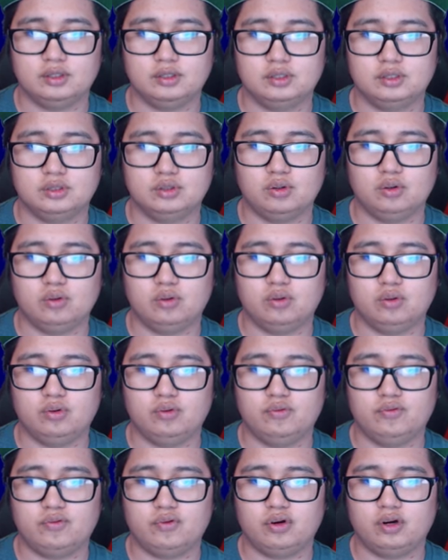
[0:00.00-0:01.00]

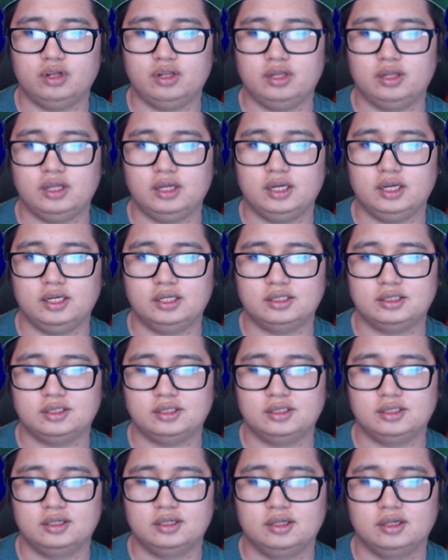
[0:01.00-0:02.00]
So for
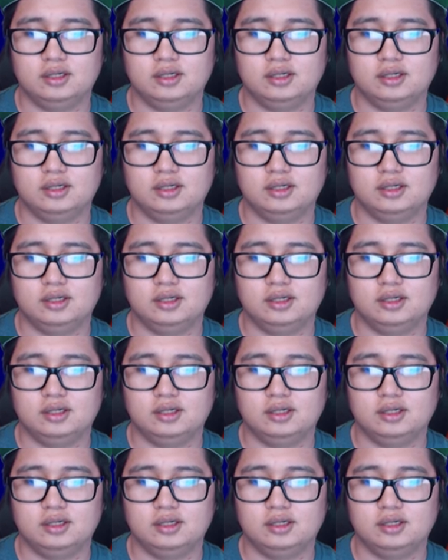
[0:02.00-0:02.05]
this,